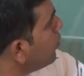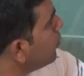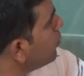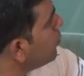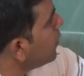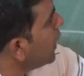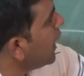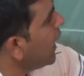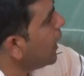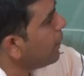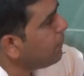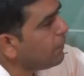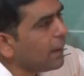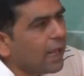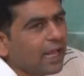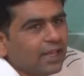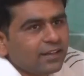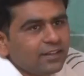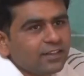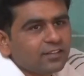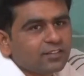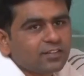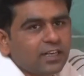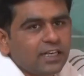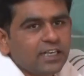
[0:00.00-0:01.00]
by applying
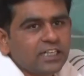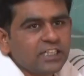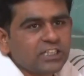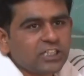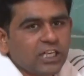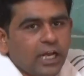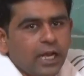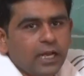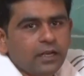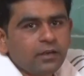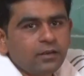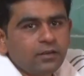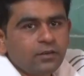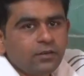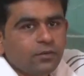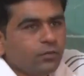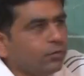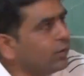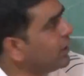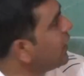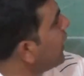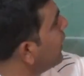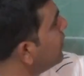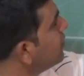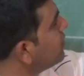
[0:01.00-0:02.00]
this condition
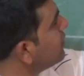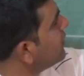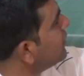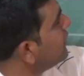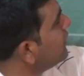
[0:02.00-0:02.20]
we can see